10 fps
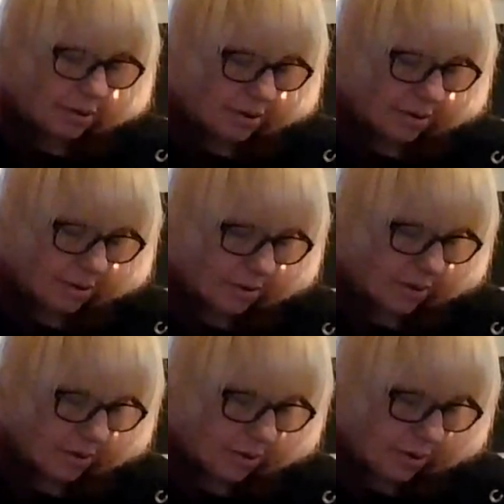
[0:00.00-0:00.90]

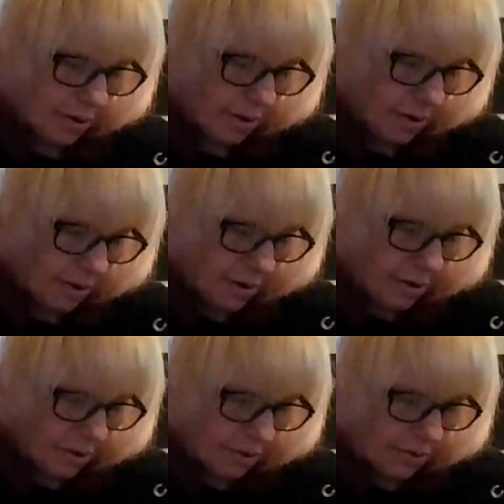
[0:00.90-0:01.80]

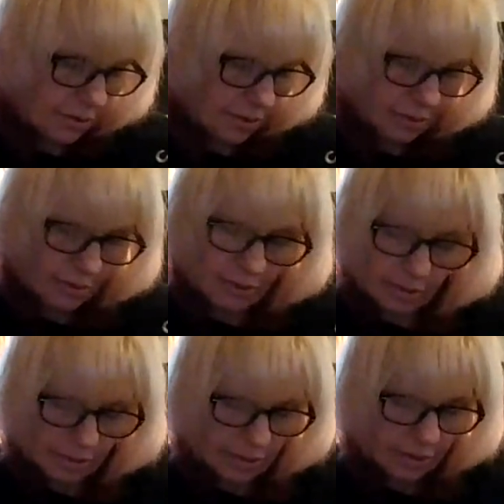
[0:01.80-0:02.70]

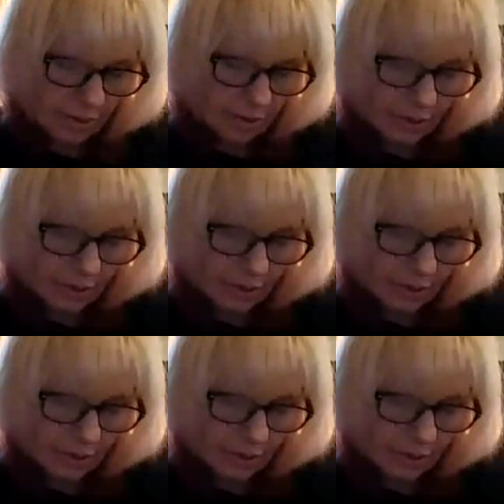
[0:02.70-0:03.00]
No one is speaking in this clip.